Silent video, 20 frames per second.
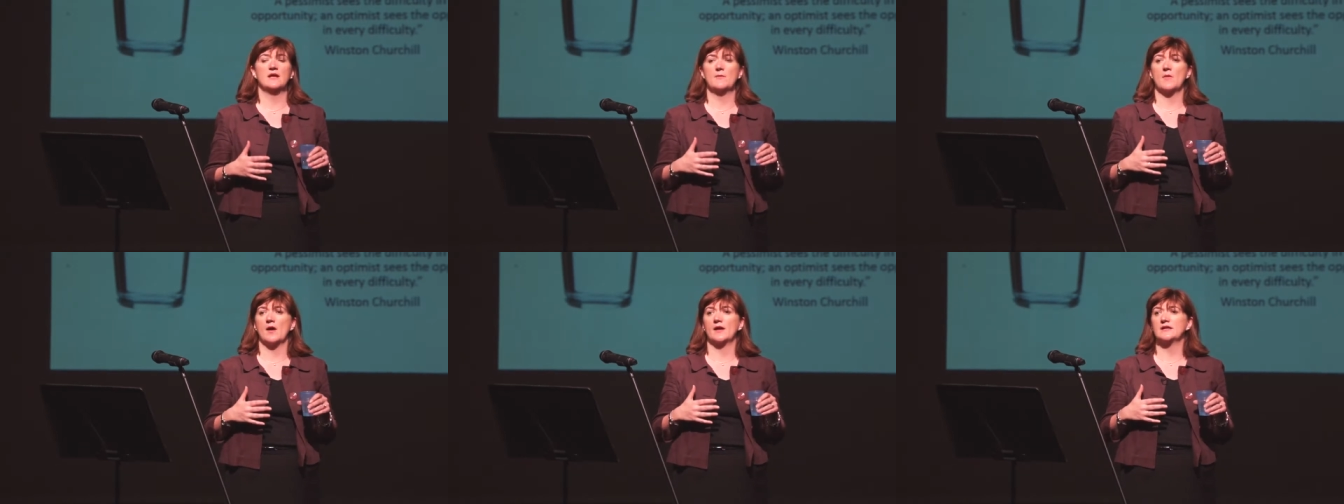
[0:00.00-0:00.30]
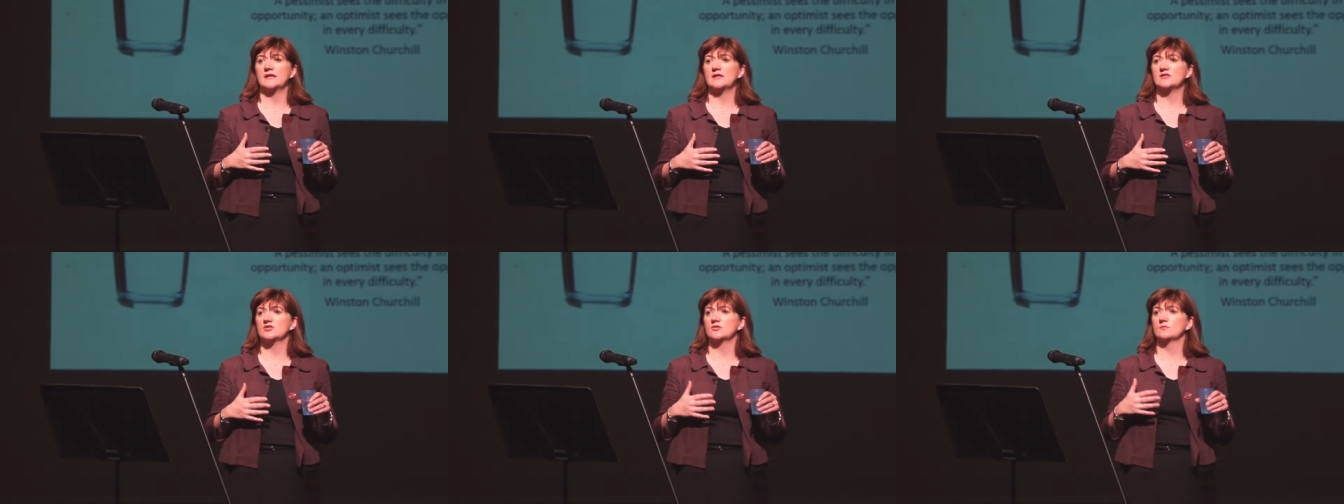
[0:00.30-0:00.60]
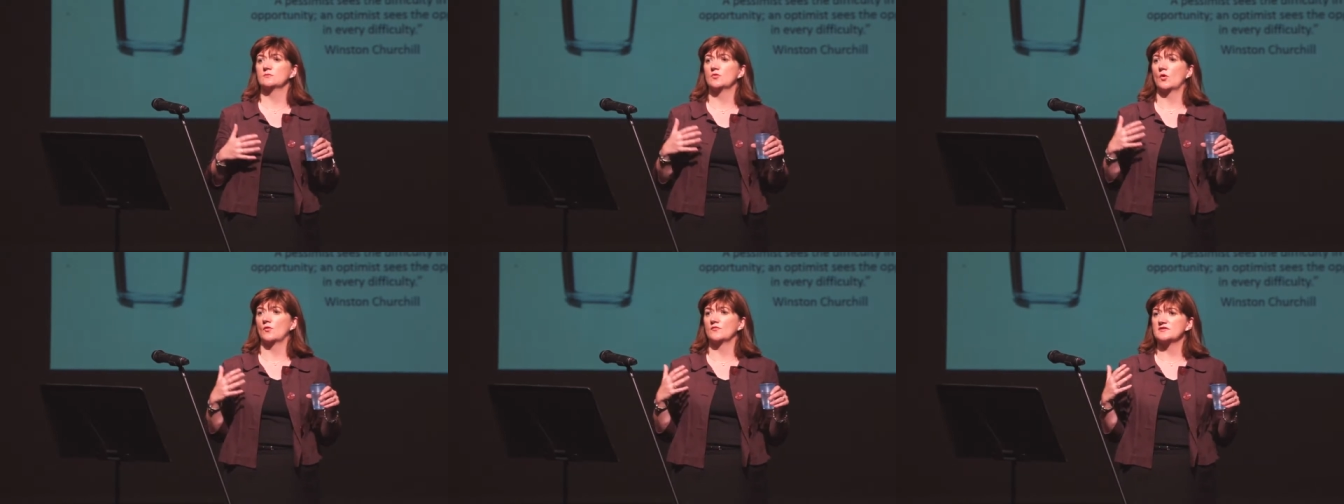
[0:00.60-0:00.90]
they might need
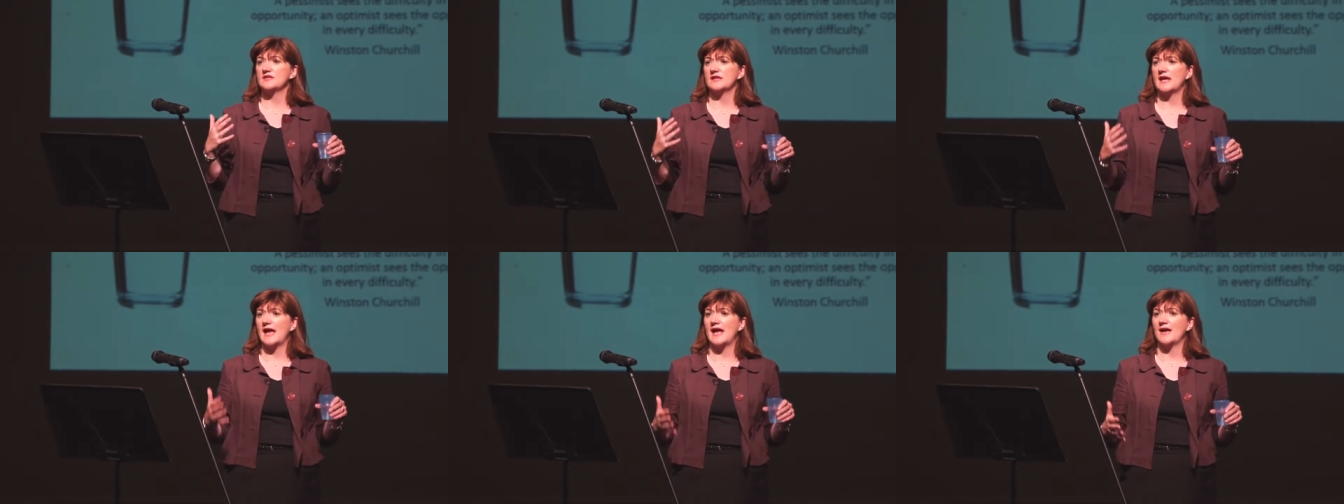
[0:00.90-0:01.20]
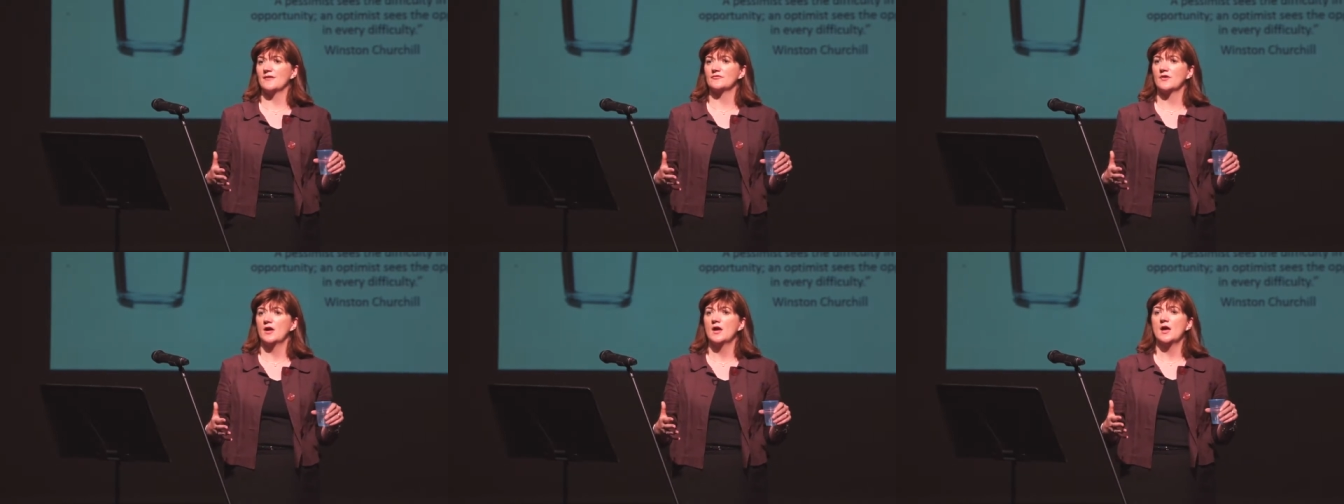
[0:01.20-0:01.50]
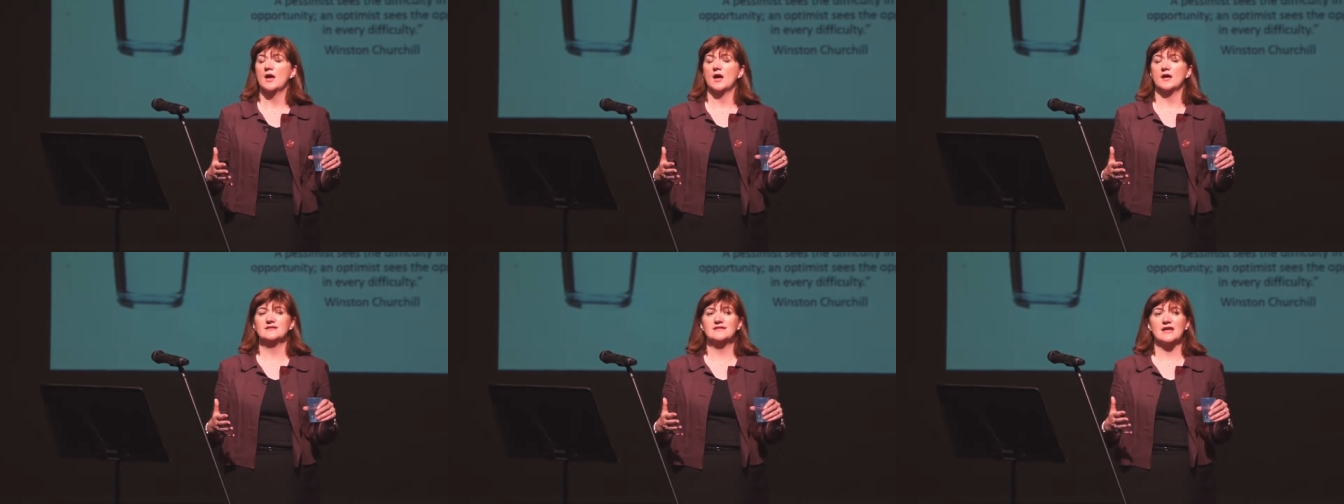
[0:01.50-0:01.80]
to obviously have
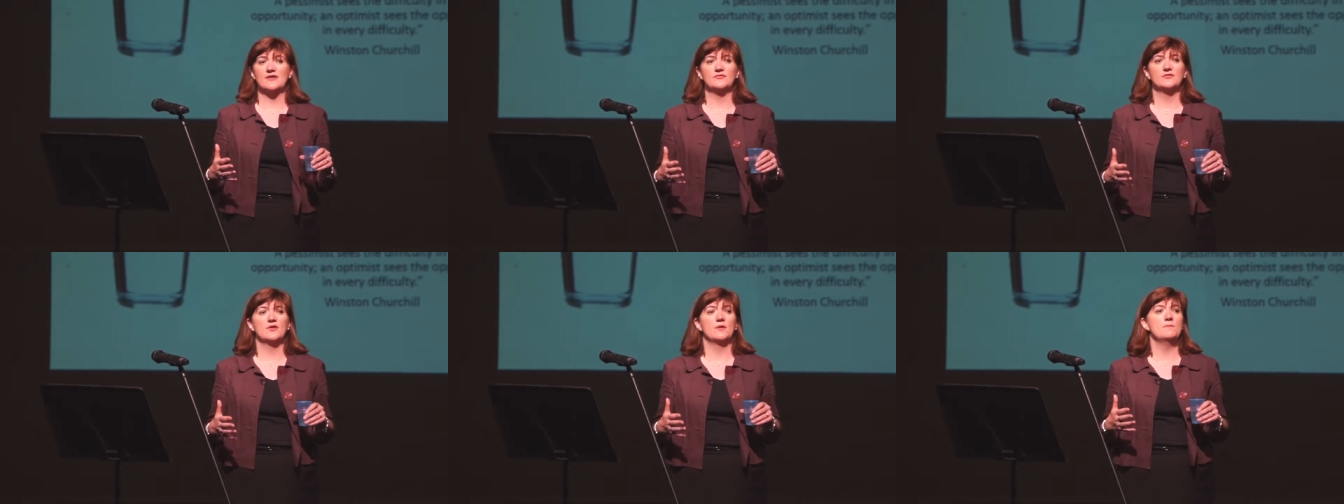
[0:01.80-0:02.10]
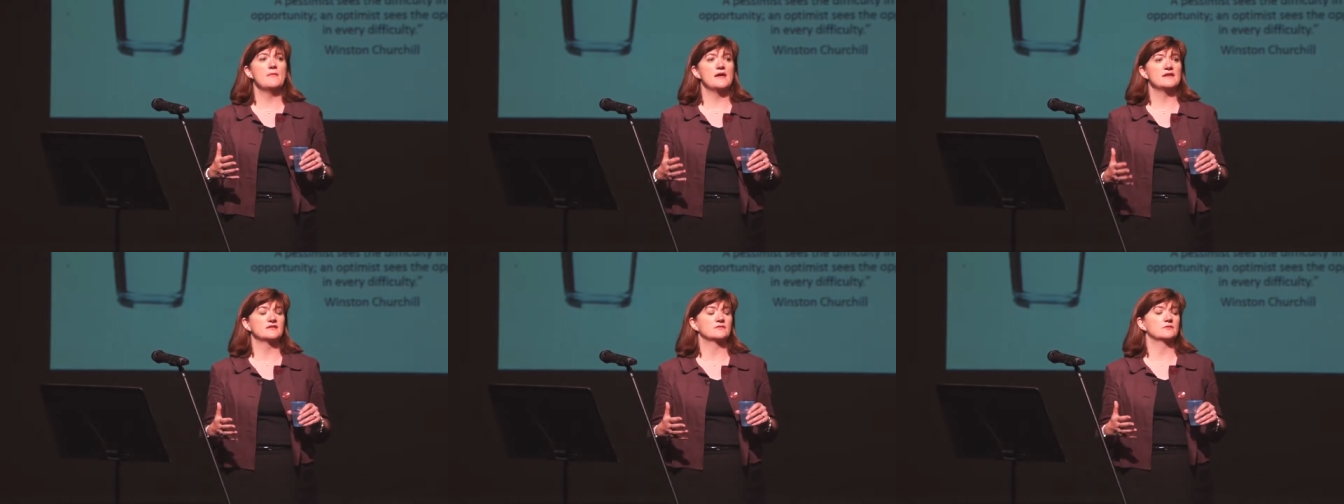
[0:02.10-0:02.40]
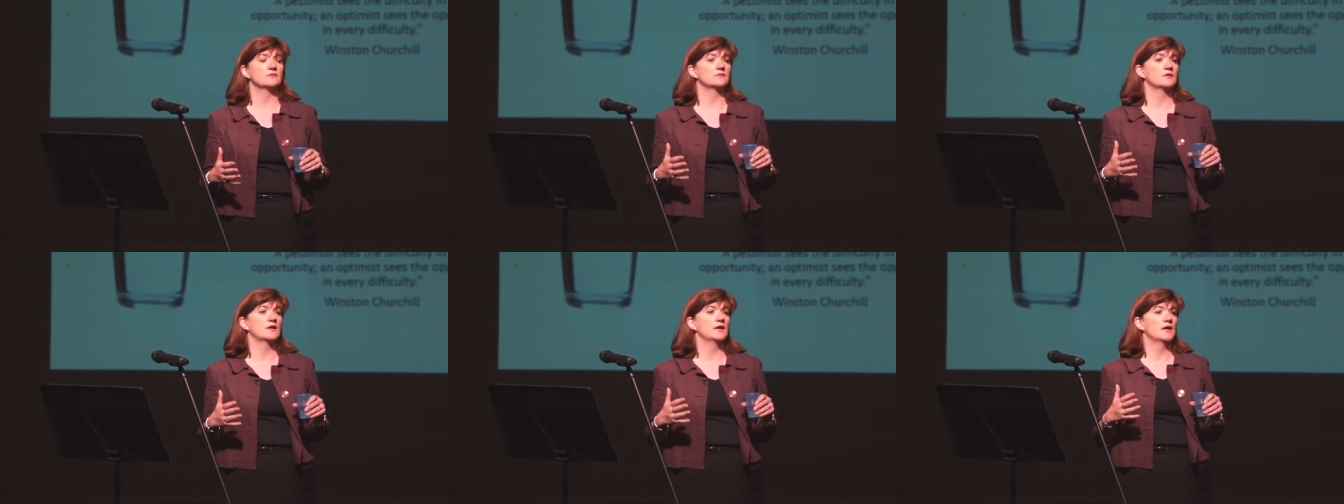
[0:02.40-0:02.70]
a definite
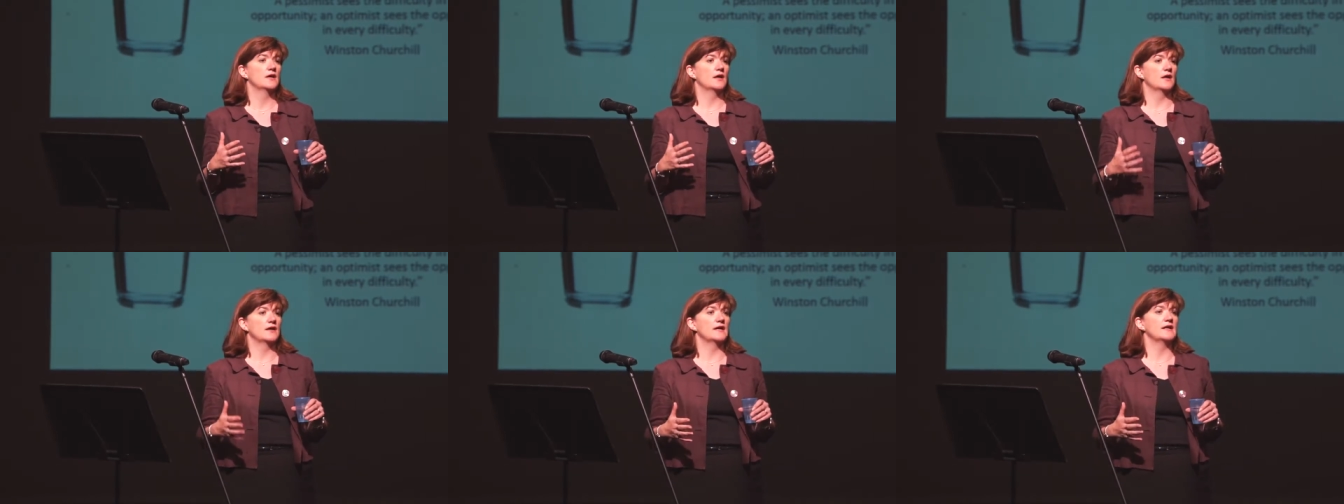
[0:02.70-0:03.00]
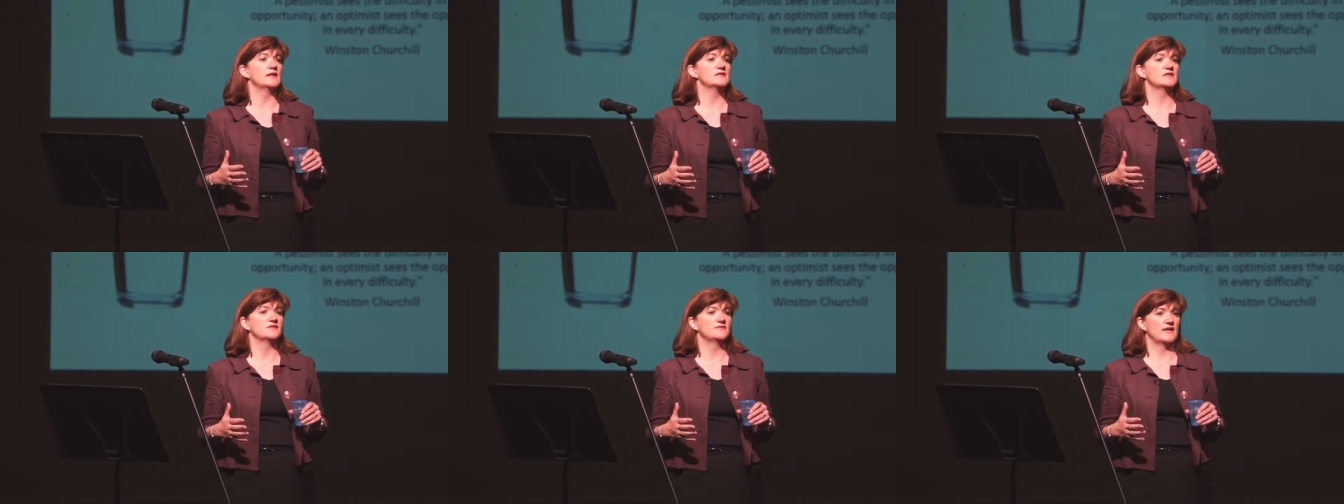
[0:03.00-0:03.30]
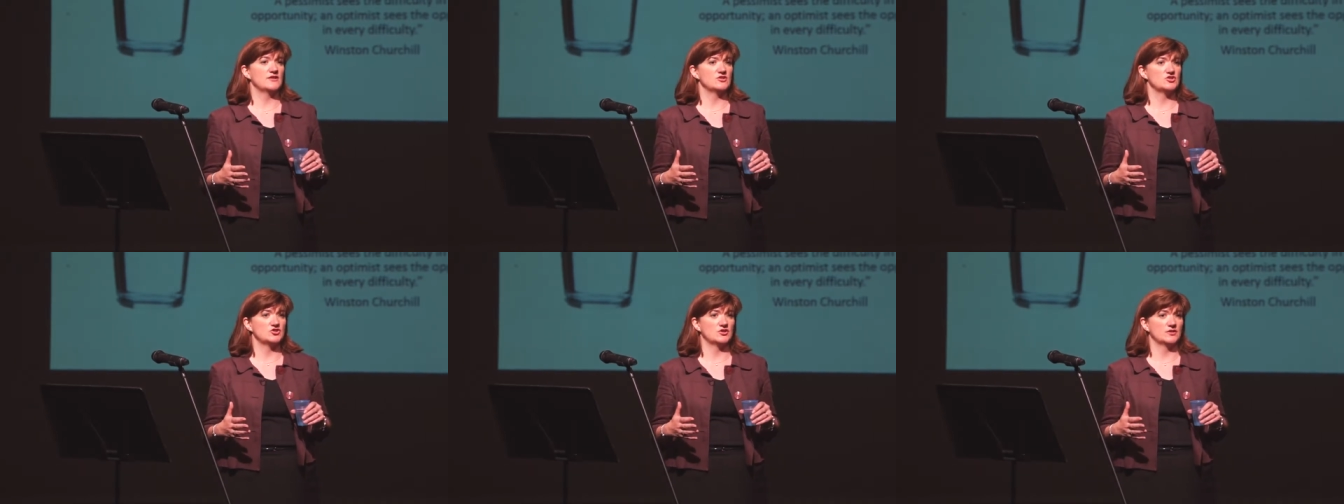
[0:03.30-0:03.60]
medical
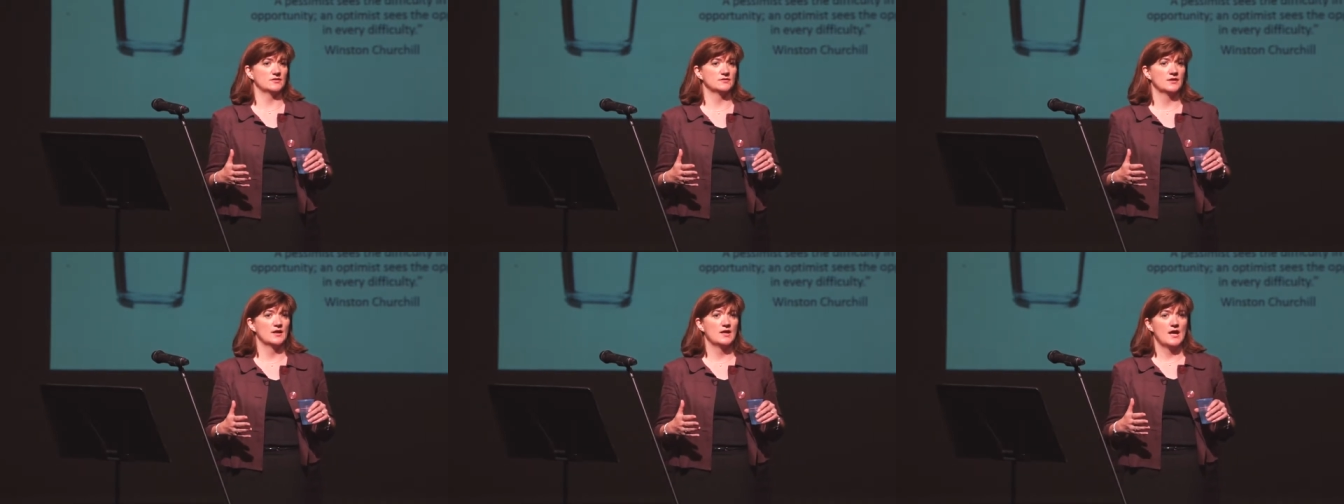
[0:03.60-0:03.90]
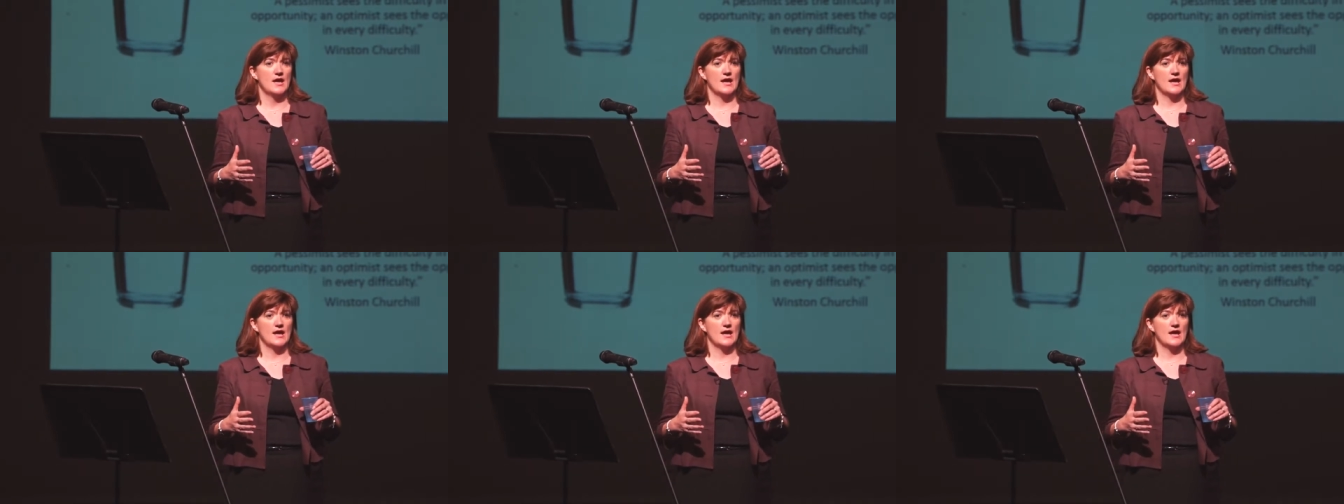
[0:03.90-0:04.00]
intervention.